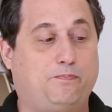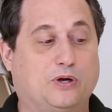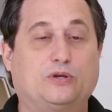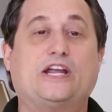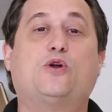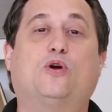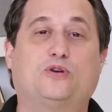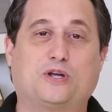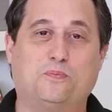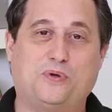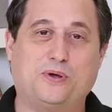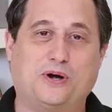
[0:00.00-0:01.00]
building your own
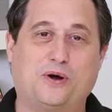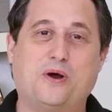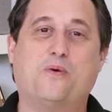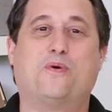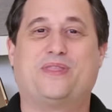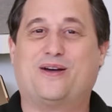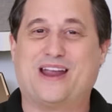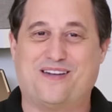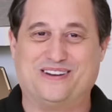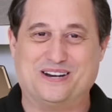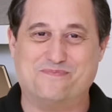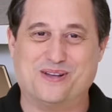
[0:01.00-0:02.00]
computer without having to